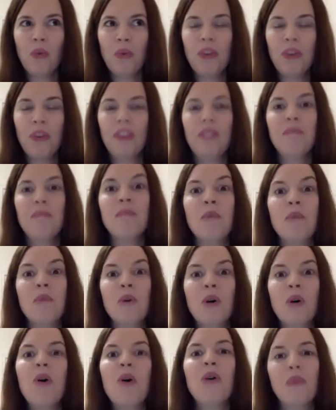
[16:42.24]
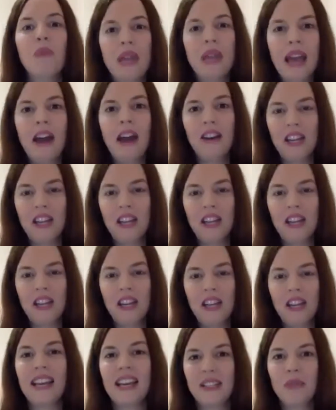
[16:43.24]
the more we are in
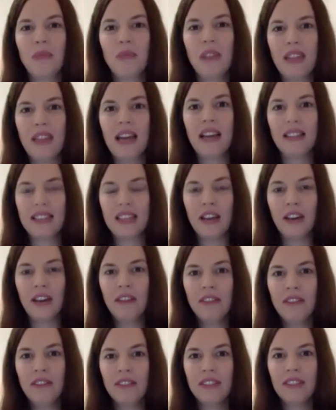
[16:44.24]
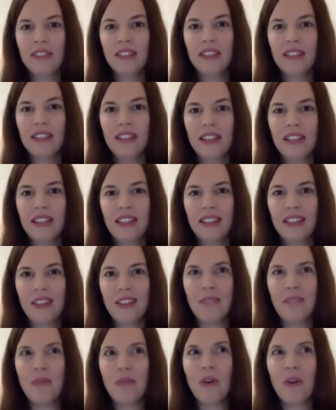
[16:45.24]
contact with ourselves, the
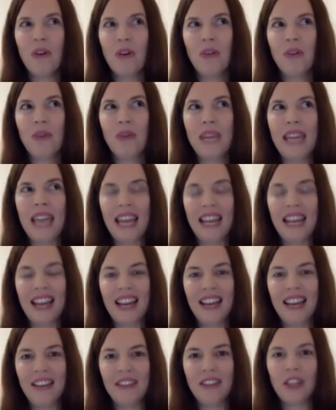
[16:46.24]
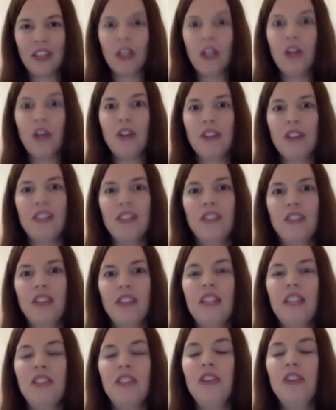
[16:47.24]
more we get kind of closer to
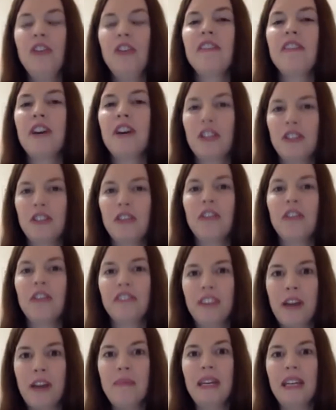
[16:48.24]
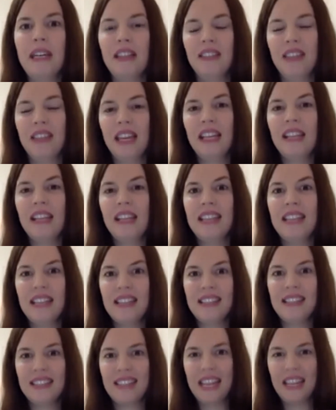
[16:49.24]
this universal feminine that
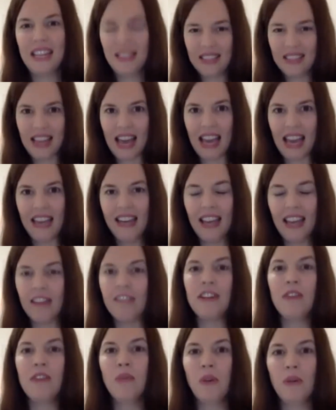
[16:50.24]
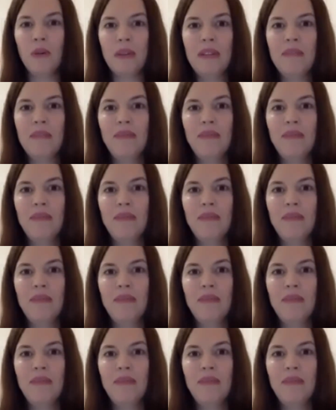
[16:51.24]
exists inside every woman